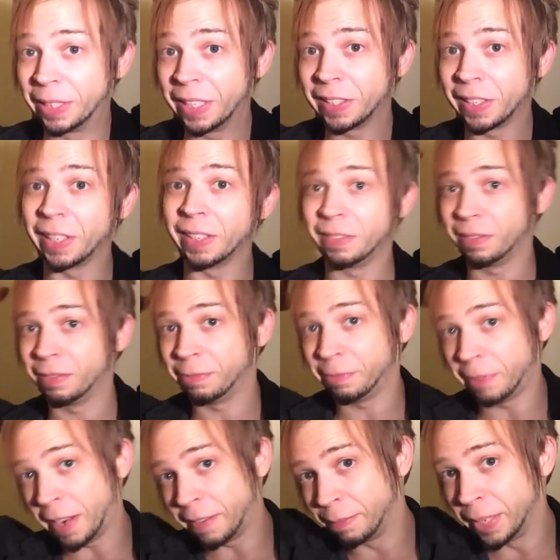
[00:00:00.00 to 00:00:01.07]
It takes like
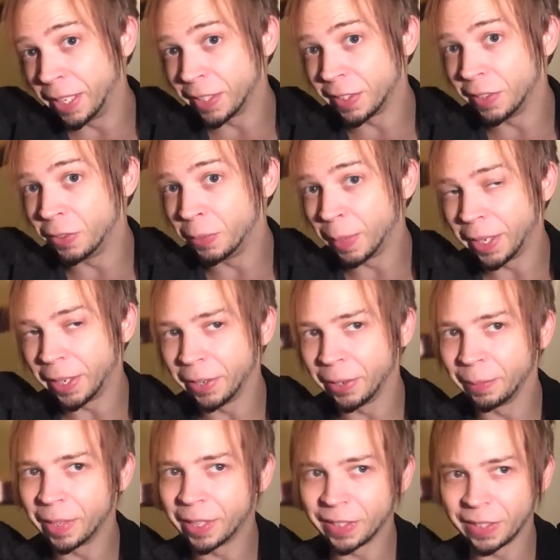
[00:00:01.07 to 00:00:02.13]
5 minutes to do my
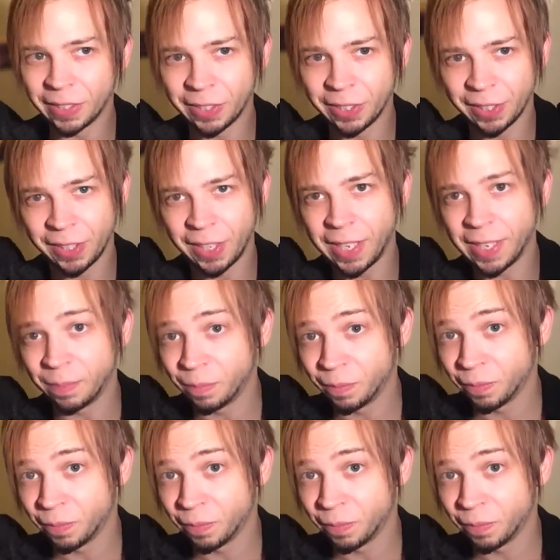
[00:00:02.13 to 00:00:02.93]
hair because it's just like